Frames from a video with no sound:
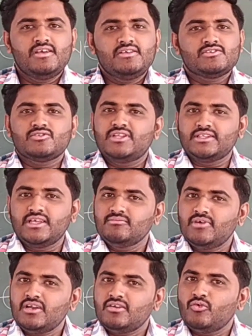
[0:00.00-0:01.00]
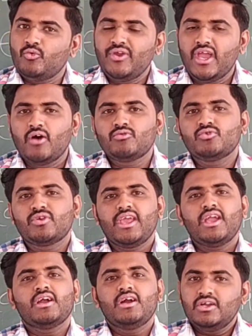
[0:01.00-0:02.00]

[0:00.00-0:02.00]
So nothing but we have to take